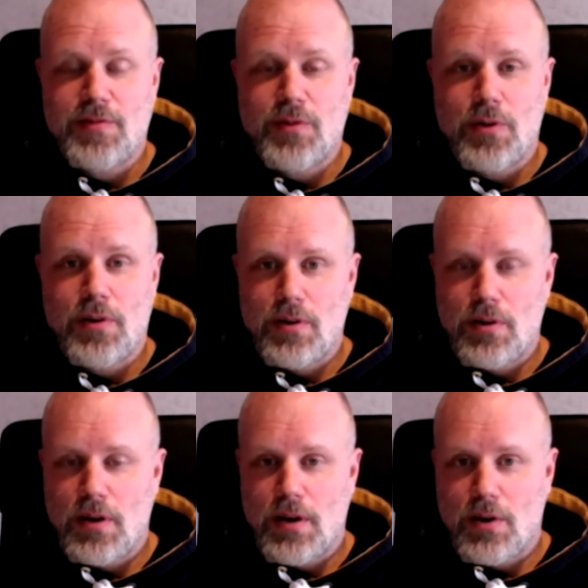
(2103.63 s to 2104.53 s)
for
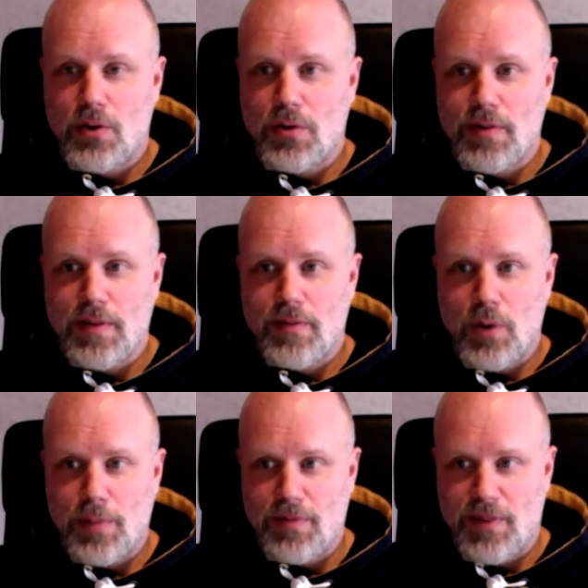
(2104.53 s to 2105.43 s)
core
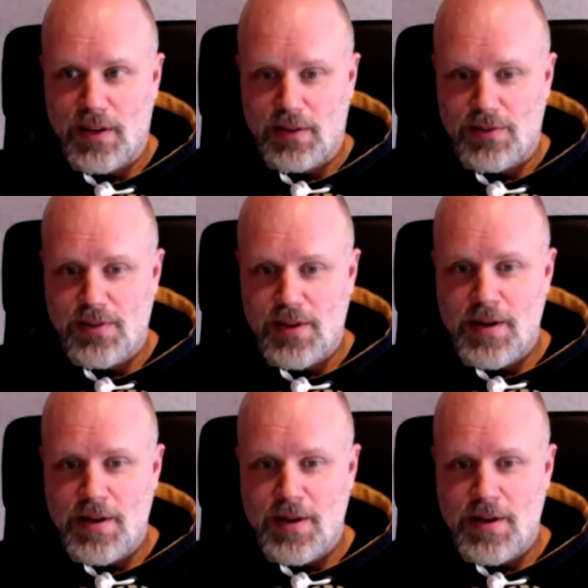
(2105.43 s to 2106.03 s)
web vitals.